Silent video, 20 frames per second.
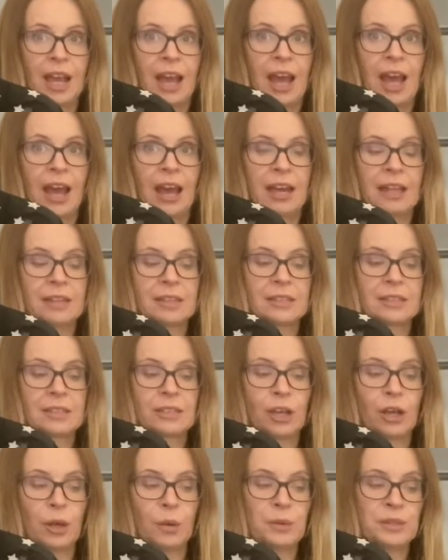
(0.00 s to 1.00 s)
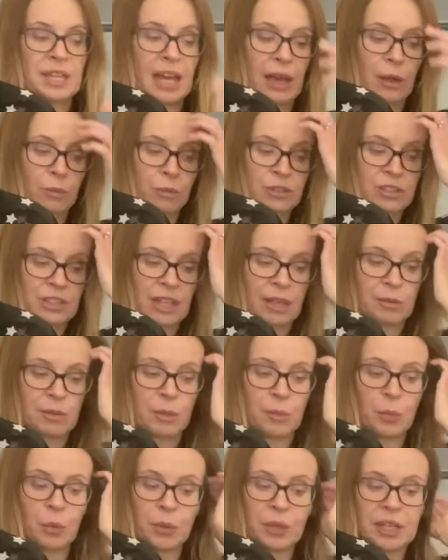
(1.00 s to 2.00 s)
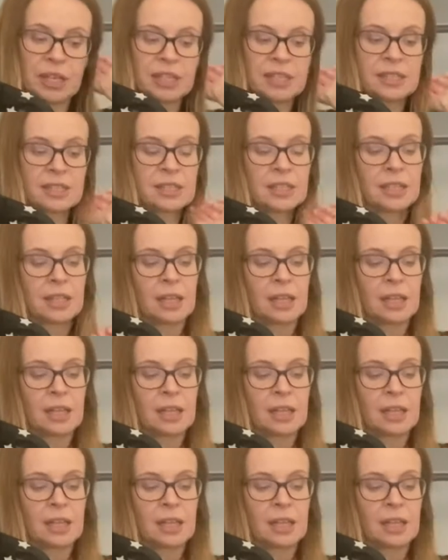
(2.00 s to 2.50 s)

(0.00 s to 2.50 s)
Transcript: and I was out one day with the boys